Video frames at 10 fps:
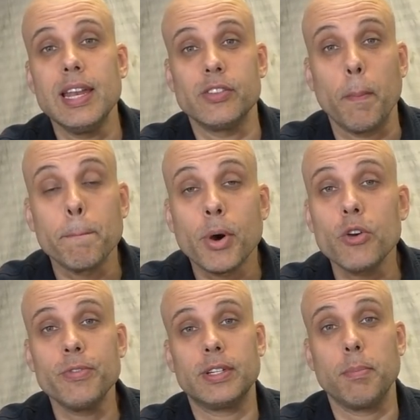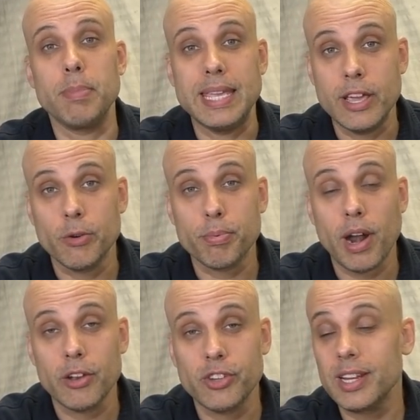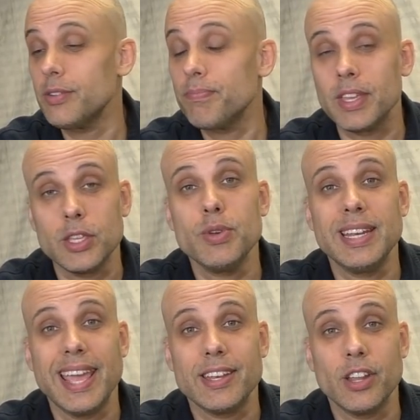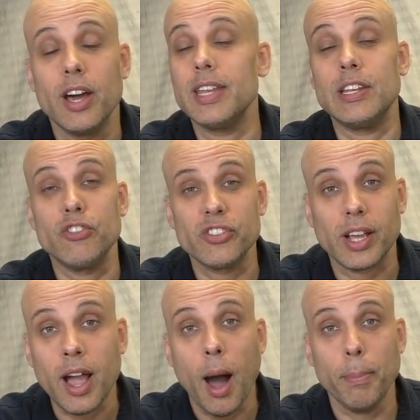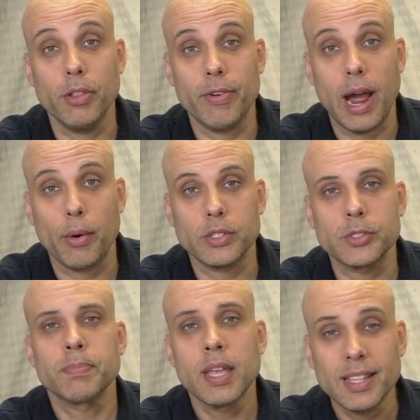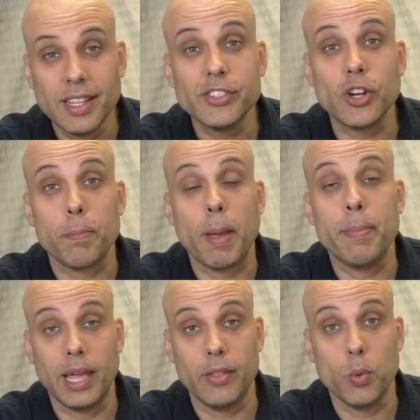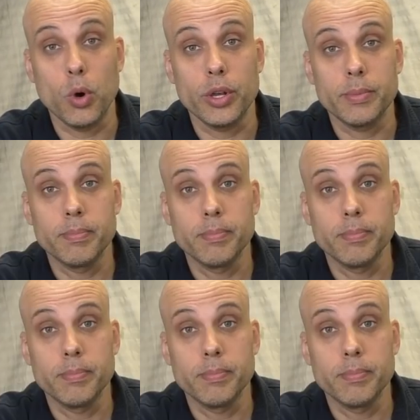It is a perfect beginner project that you can get done in just a couple of hours. Let's start by picking the wood.